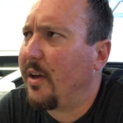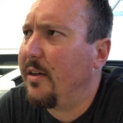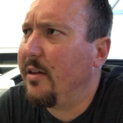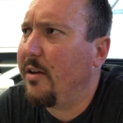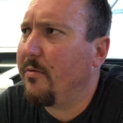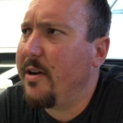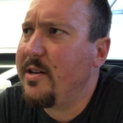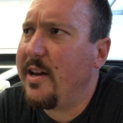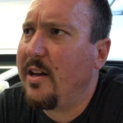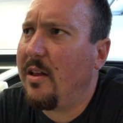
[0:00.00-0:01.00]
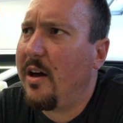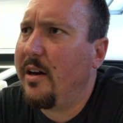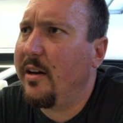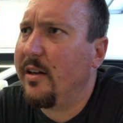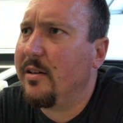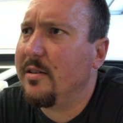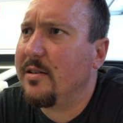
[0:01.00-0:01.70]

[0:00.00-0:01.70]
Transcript: think retail on it is